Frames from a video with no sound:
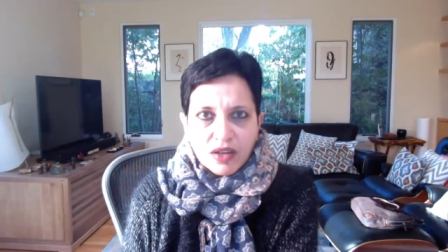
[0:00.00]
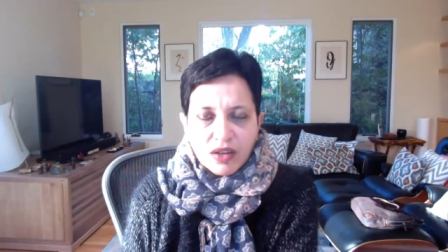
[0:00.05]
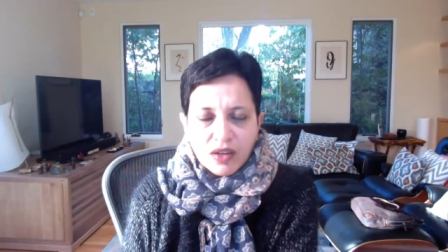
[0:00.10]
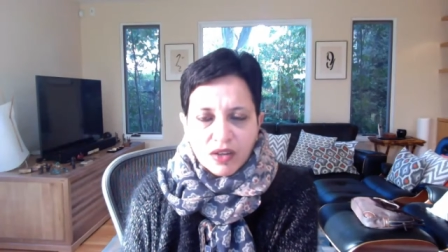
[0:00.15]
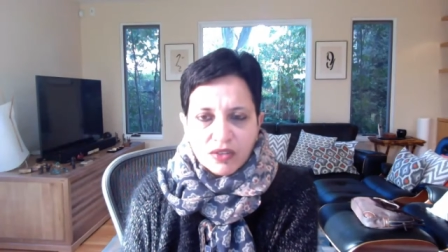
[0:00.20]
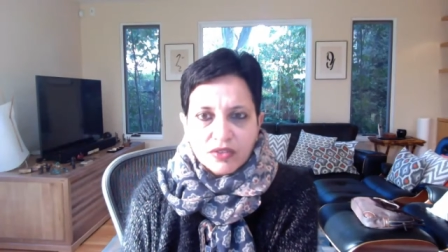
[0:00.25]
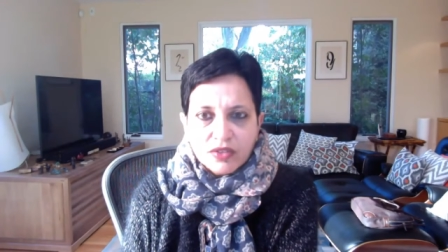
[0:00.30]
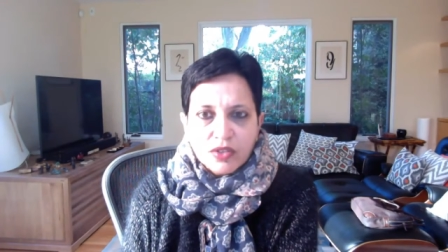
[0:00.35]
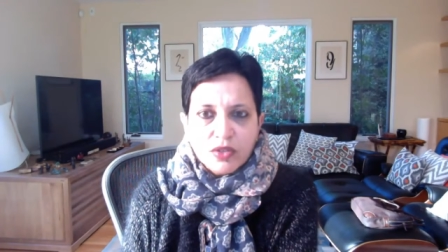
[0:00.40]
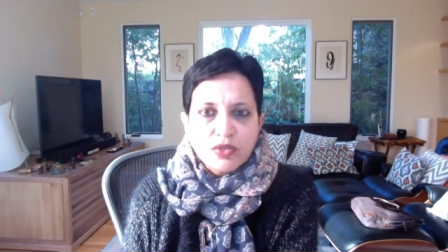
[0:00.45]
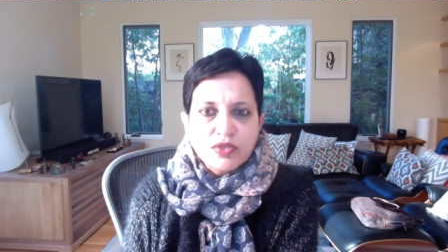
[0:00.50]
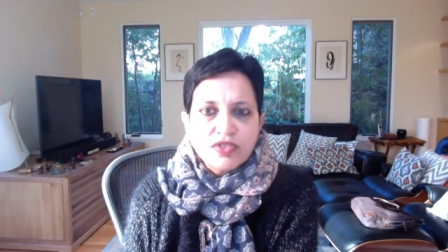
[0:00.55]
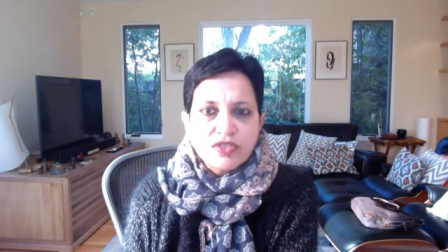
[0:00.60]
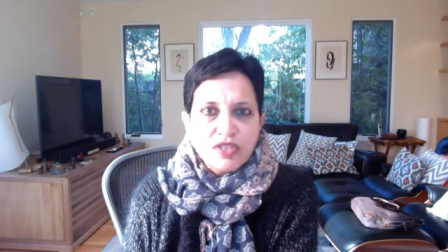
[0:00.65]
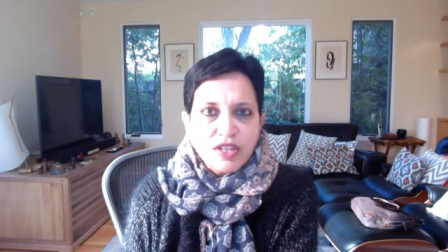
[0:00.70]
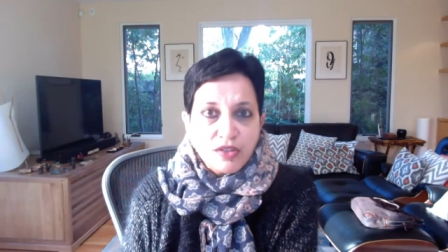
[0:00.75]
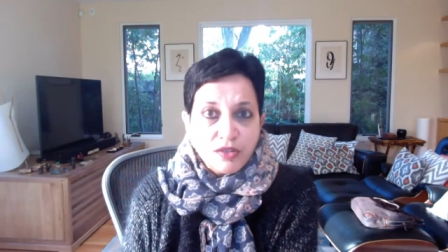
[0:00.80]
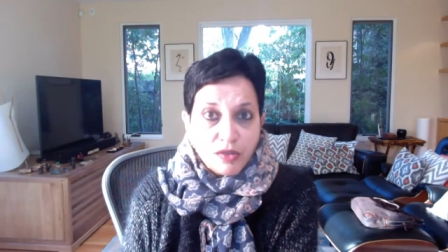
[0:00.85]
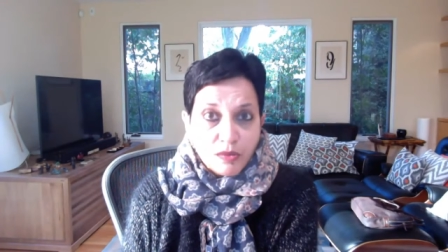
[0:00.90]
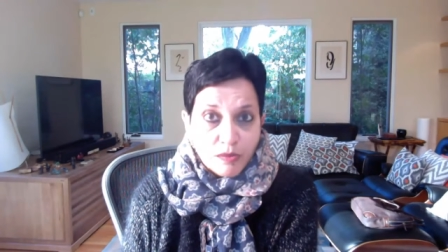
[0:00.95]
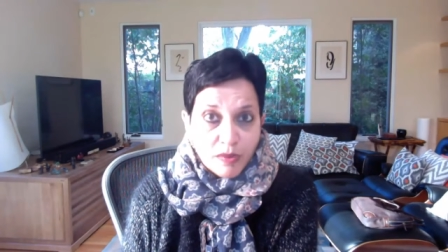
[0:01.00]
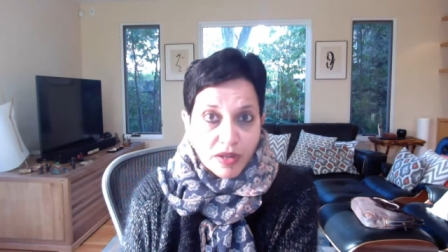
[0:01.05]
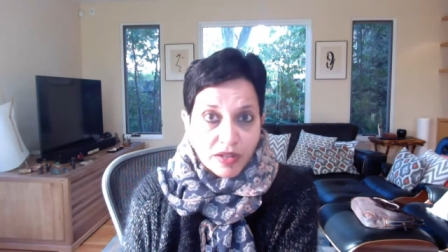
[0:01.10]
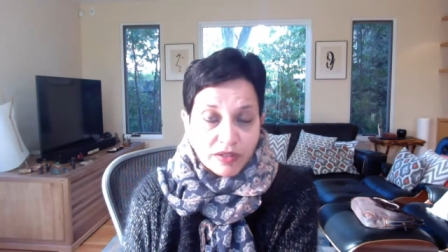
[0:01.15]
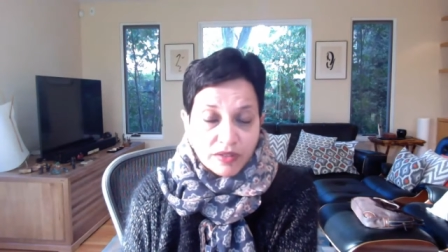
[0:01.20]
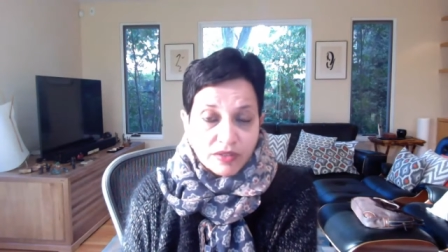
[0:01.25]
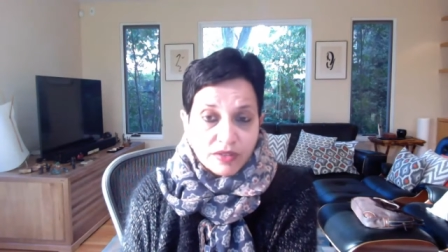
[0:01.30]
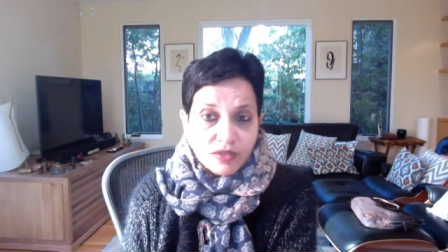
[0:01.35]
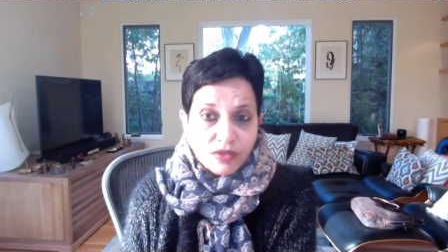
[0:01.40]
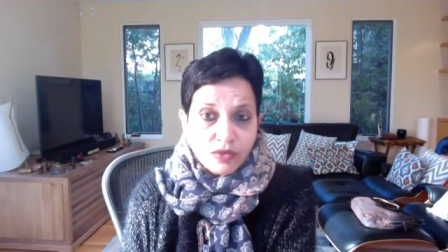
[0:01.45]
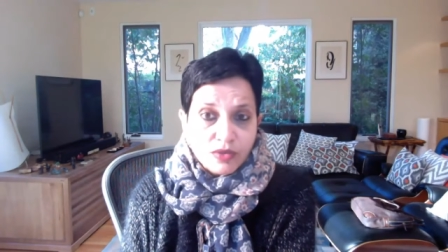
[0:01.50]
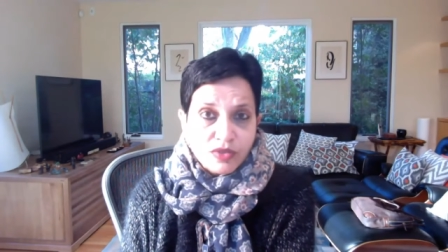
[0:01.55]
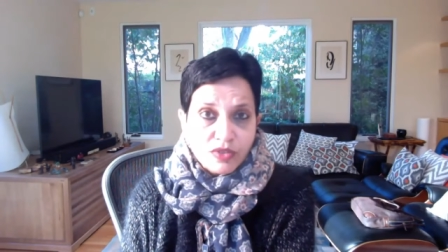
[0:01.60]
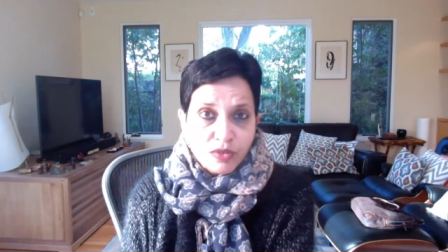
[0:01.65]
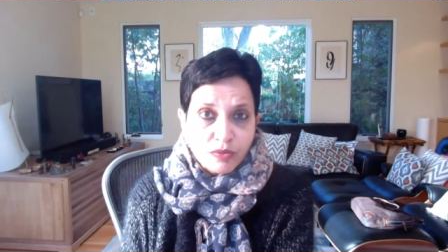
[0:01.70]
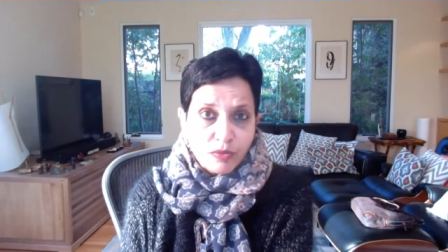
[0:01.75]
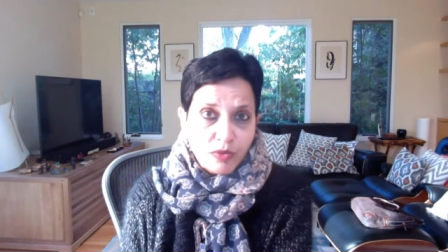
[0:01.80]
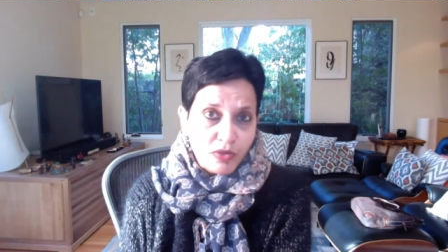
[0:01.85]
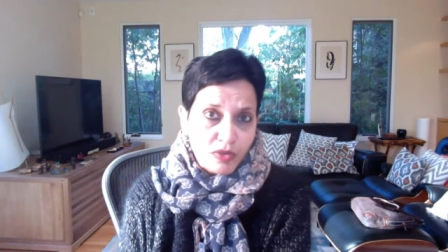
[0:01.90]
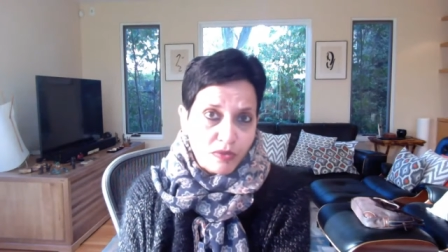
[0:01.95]
on those general partners who are
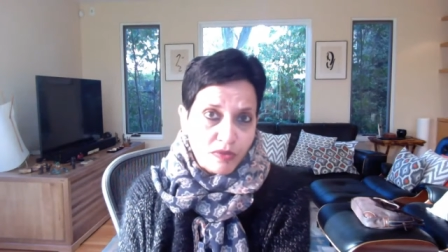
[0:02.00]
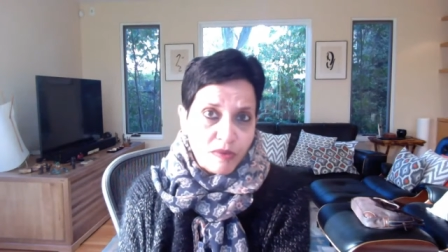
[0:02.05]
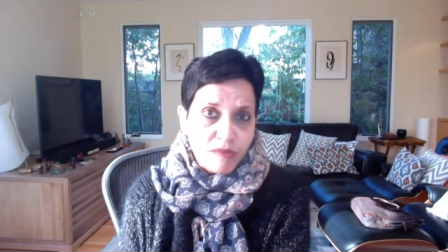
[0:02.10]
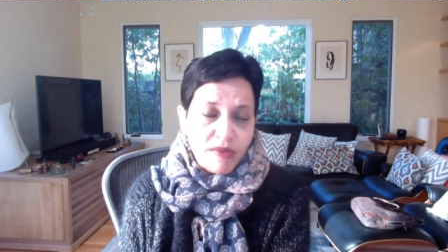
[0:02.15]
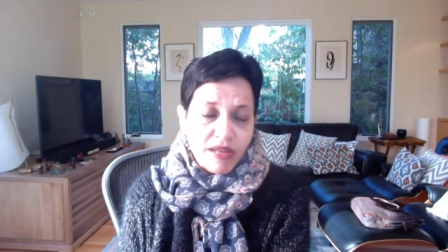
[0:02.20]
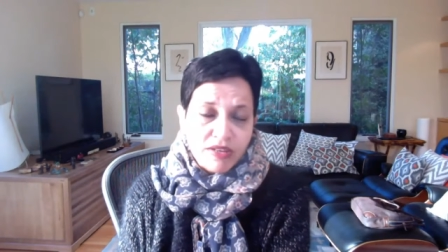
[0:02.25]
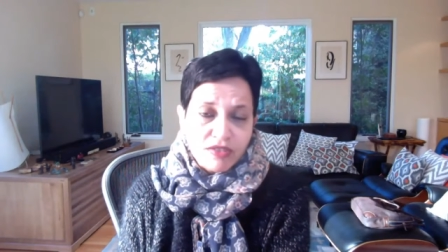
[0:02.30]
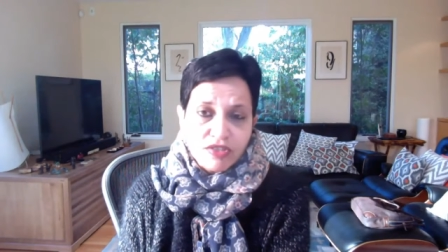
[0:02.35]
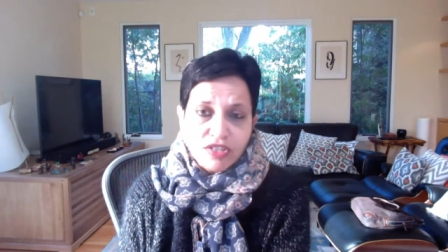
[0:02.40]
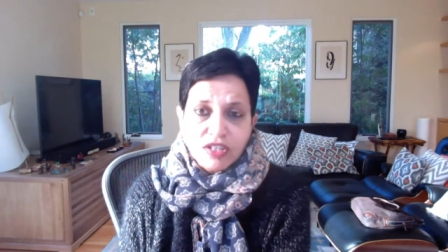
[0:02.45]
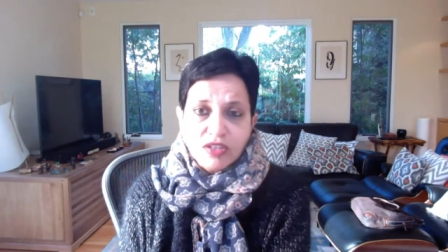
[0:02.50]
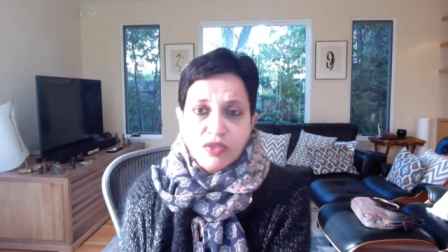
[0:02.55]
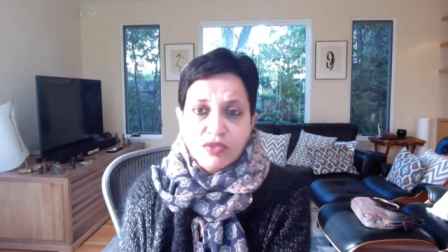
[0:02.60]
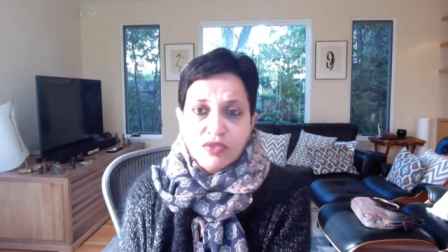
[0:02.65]
supposed to be managing